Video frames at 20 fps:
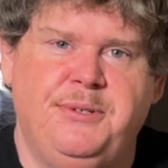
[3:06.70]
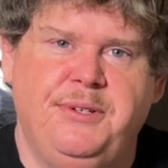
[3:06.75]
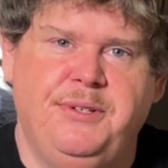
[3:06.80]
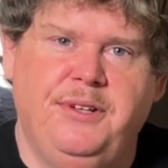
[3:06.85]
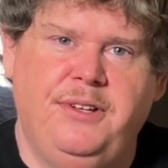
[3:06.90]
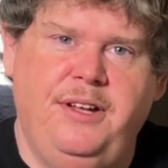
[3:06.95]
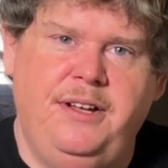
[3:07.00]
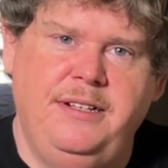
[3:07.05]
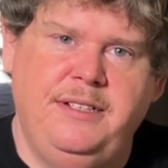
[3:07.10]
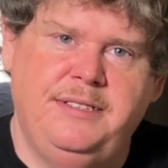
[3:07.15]

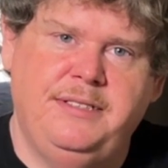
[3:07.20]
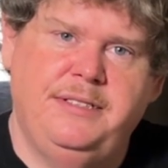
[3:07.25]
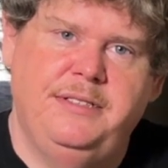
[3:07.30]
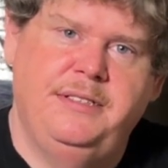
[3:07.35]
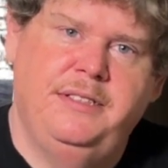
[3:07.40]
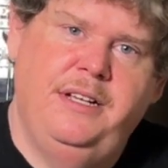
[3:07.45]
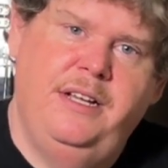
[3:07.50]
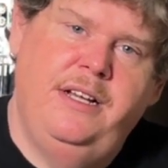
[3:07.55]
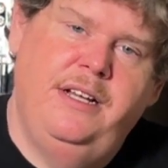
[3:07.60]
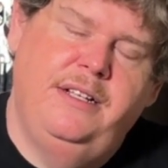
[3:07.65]
Deluxe.
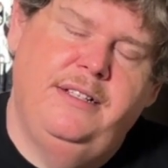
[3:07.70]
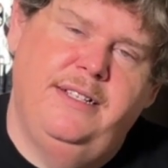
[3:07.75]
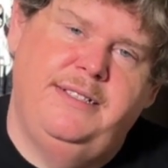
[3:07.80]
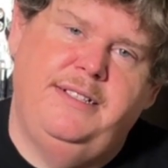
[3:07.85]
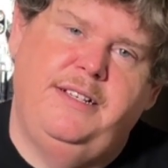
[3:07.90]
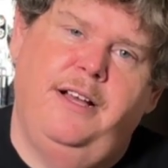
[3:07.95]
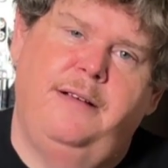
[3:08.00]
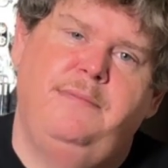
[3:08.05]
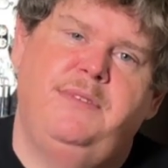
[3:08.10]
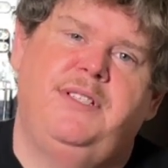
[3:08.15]
This
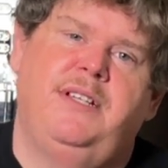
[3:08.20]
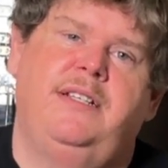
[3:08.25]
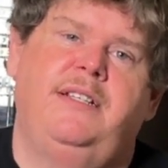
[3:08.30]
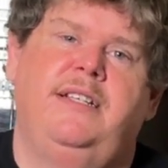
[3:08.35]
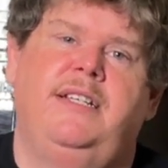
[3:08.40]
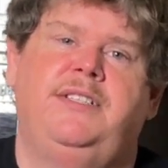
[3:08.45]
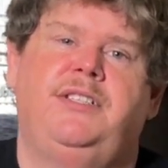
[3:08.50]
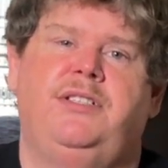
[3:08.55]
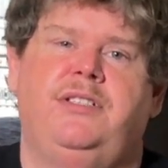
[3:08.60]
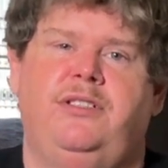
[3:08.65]
comes in
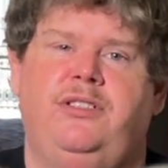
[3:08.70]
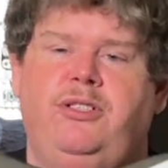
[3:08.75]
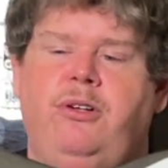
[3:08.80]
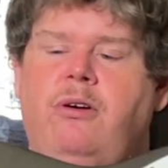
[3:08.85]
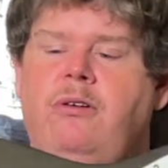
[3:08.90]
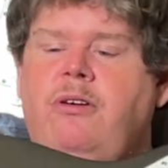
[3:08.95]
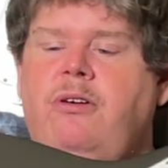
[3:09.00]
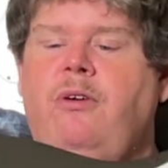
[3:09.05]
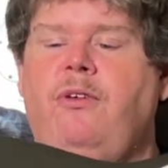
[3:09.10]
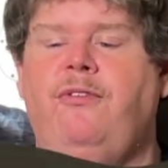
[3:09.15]
this
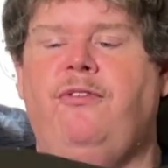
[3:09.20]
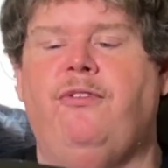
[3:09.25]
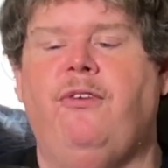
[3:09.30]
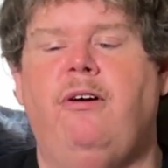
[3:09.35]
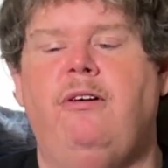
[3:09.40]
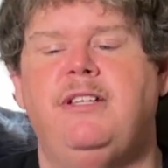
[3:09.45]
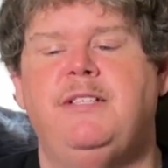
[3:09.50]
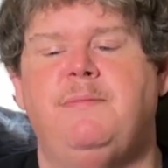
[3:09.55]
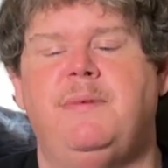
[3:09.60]
charcoal frost